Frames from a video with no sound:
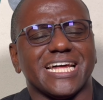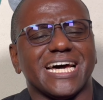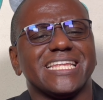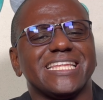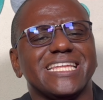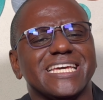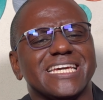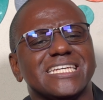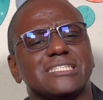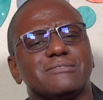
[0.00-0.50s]
I
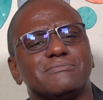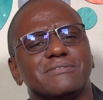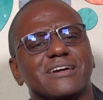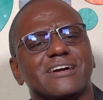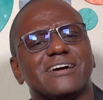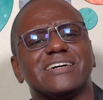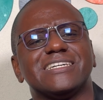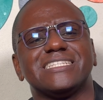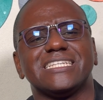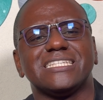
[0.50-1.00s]
think it's
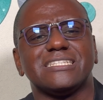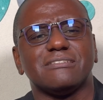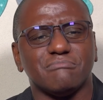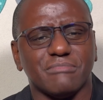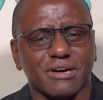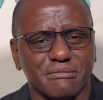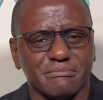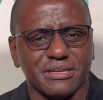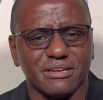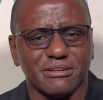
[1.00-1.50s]
because his
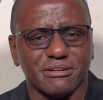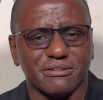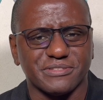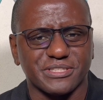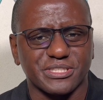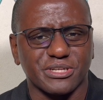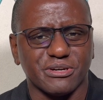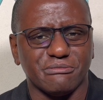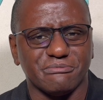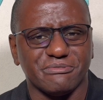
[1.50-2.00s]
mommy loves
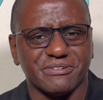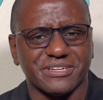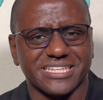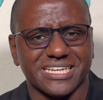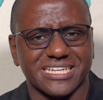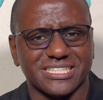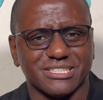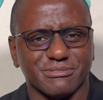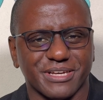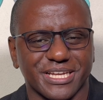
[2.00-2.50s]
comfort
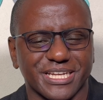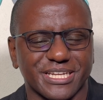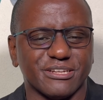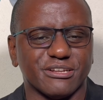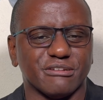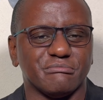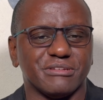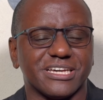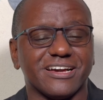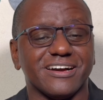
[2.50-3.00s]
as well,
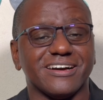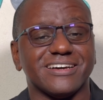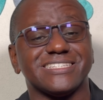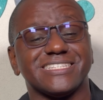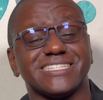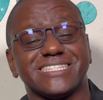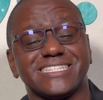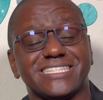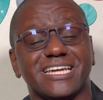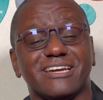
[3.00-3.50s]

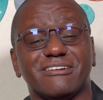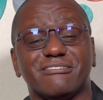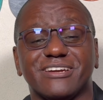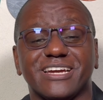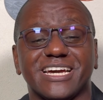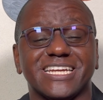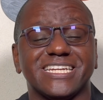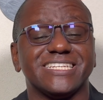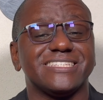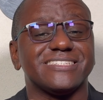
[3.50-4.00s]
because
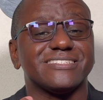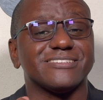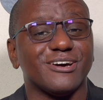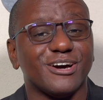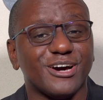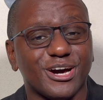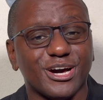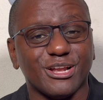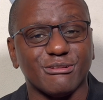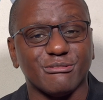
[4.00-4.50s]
Tyrion is
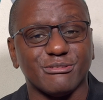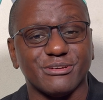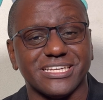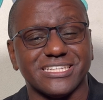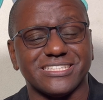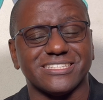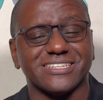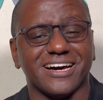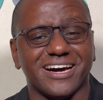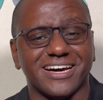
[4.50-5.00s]

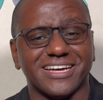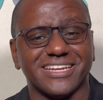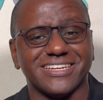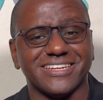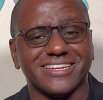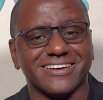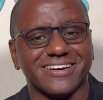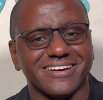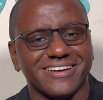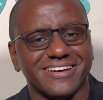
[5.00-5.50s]
always
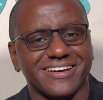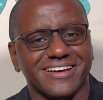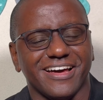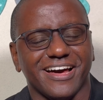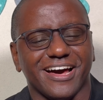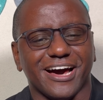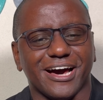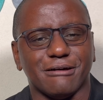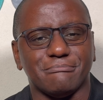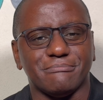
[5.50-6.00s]
under a